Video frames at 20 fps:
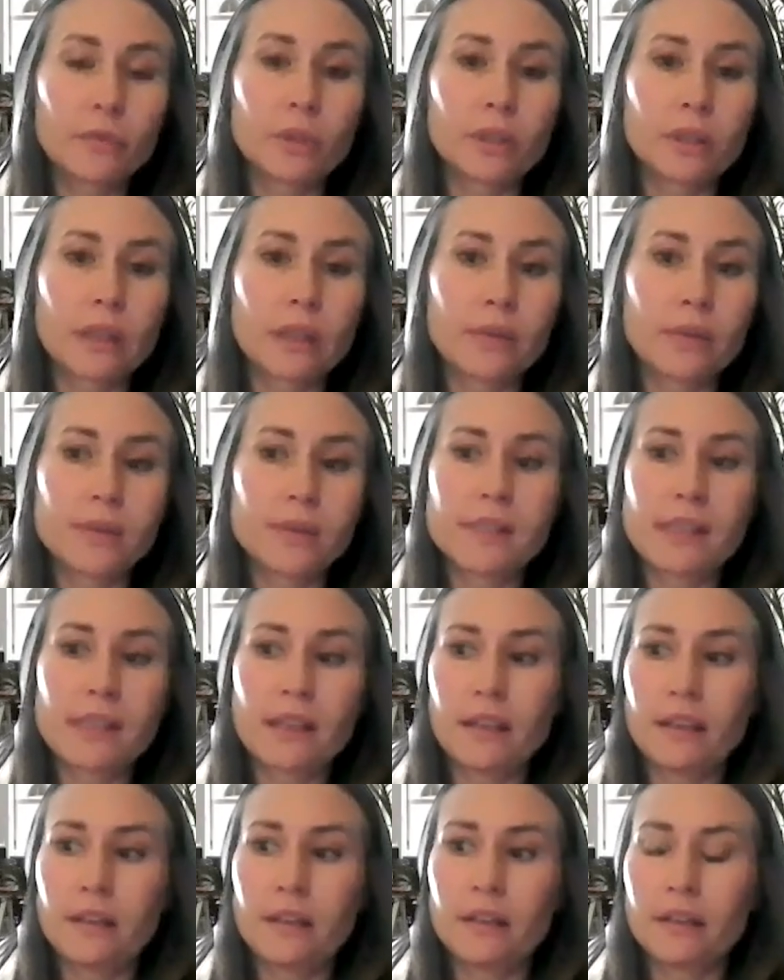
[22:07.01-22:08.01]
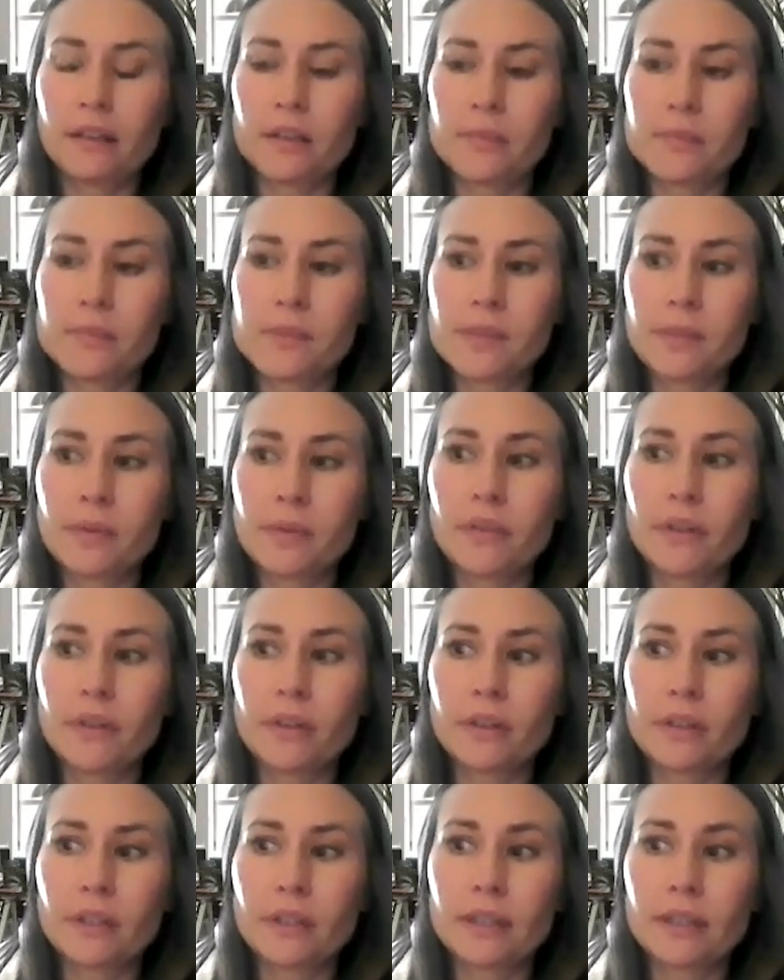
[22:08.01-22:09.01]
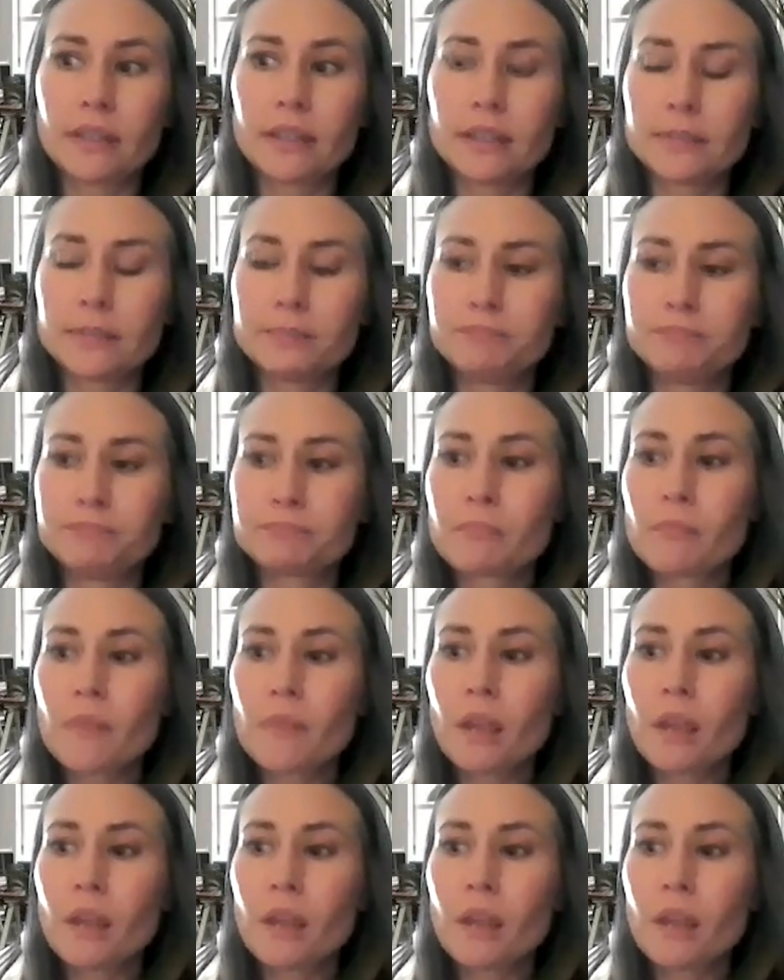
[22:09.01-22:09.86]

for i would say um, some of our um,